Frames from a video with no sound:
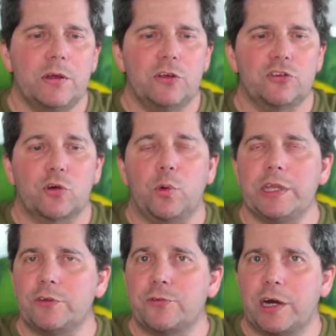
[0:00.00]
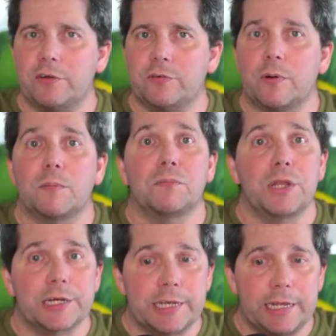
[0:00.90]
So queen e5,
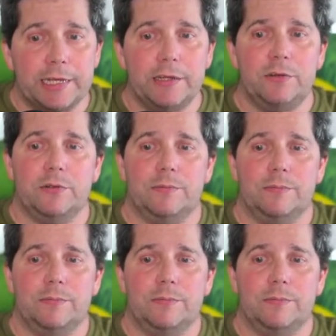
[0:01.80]
blockading it.